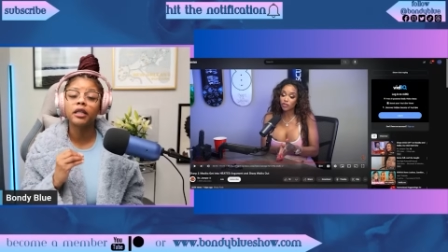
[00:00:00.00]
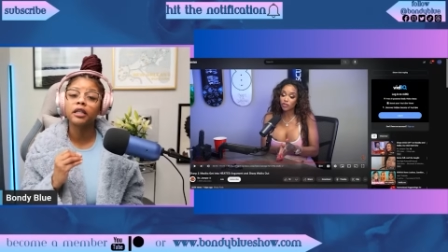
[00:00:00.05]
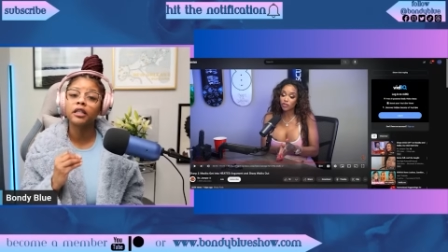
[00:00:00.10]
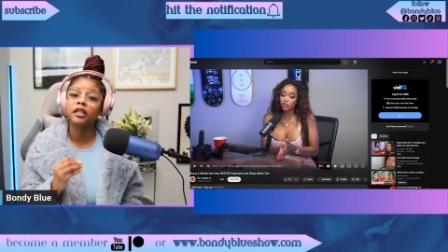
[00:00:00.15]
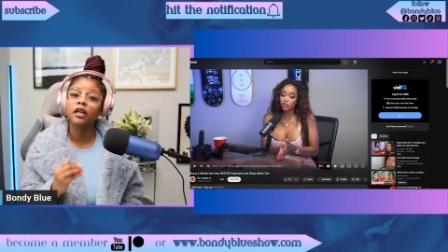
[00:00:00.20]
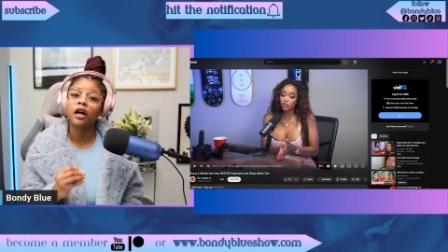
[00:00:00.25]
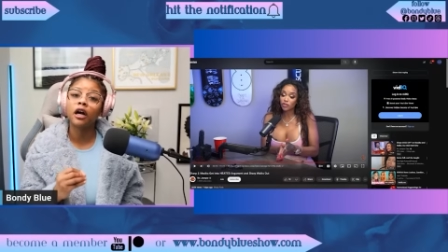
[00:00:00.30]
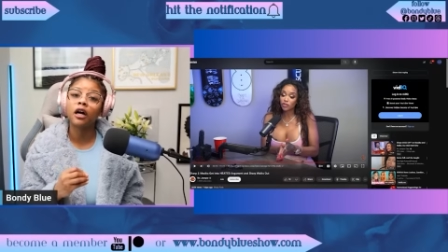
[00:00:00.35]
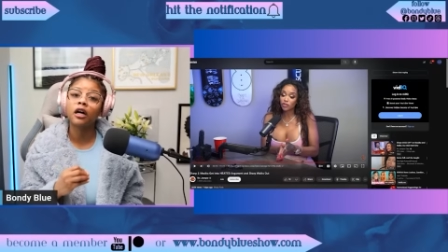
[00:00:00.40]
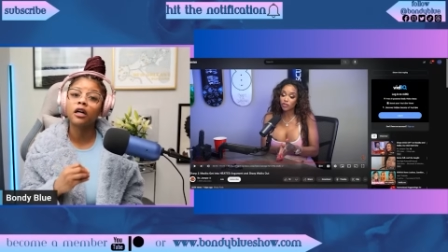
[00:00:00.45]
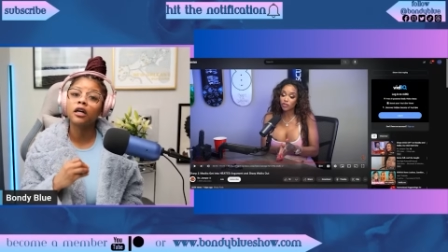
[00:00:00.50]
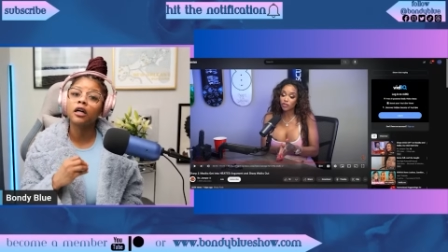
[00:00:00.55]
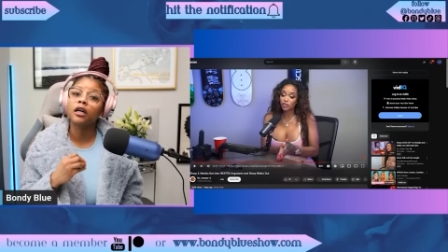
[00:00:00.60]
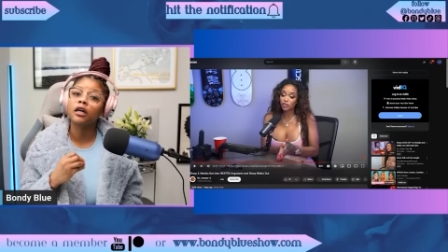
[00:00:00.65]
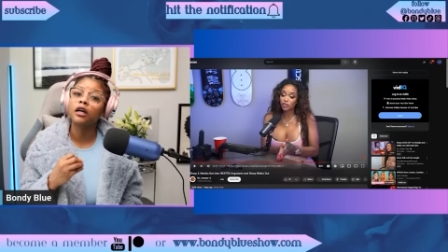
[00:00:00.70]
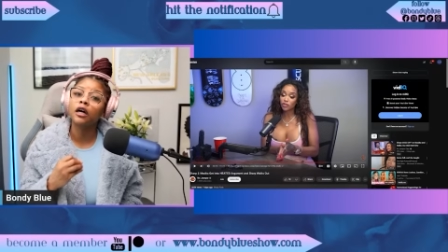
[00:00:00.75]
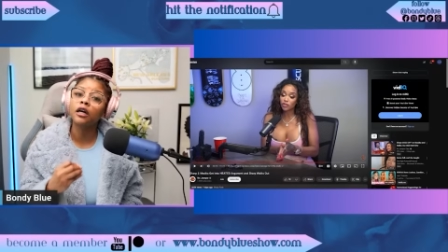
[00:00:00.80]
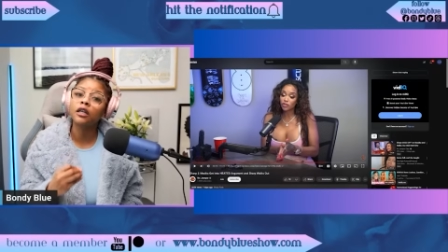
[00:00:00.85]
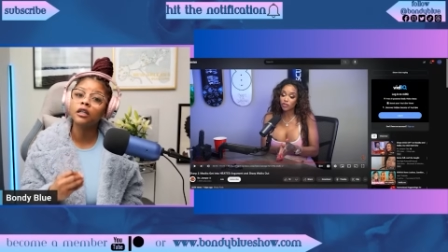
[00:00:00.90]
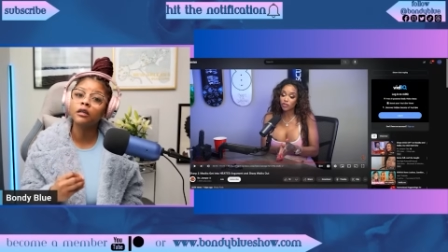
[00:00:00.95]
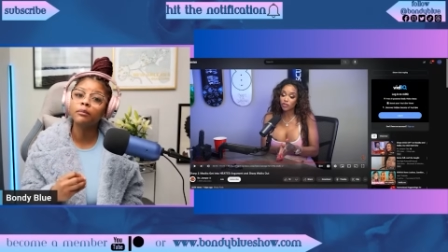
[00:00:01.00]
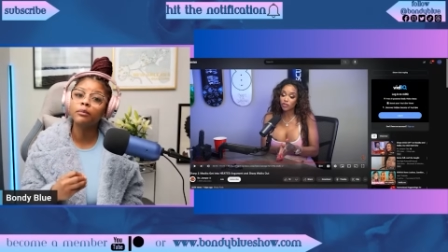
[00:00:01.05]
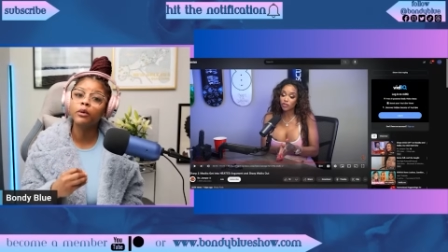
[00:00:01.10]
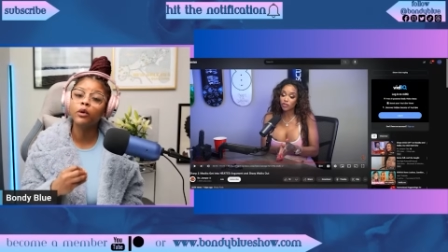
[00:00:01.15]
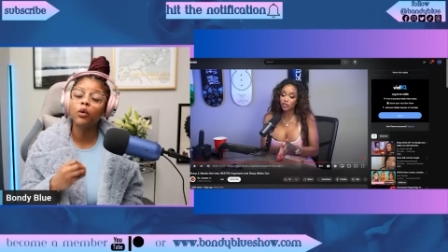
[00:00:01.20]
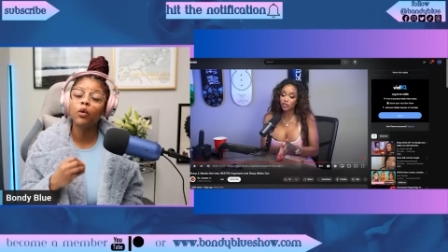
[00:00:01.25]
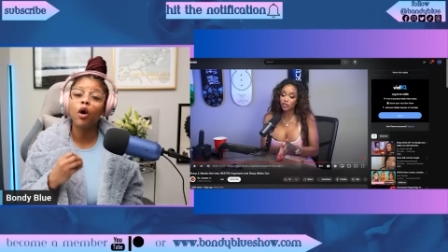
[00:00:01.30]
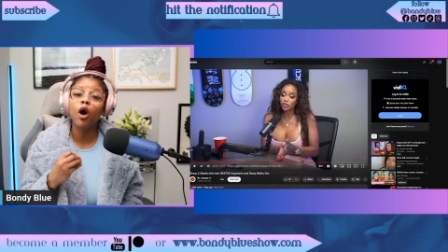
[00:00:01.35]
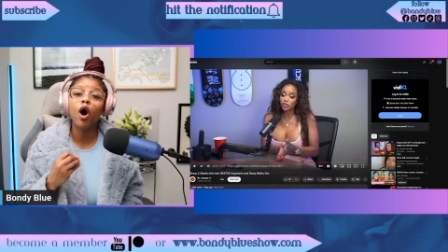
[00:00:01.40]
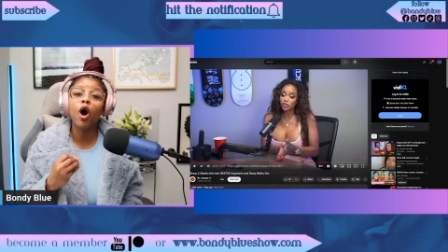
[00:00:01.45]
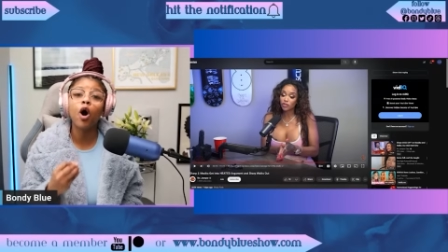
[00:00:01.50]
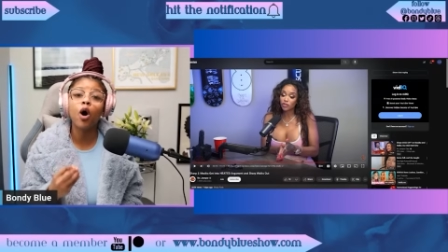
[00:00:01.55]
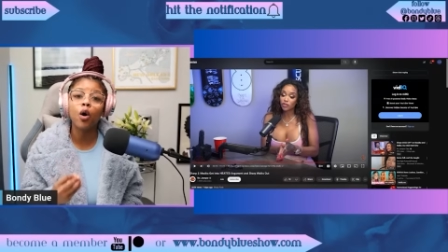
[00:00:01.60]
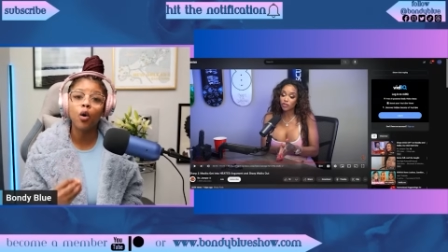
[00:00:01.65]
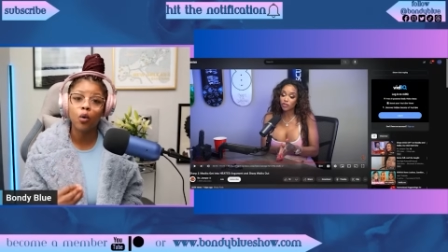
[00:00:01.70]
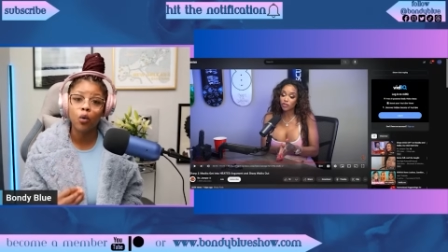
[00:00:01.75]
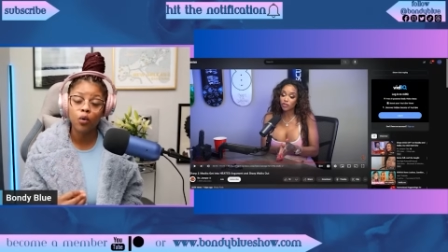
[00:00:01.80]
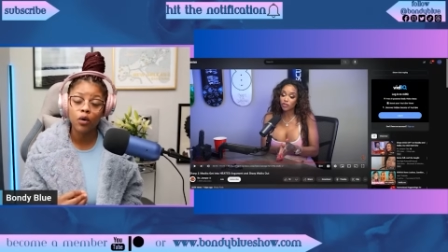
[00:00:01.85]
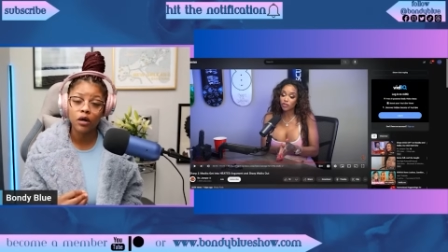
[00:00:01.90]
young, gullible hoe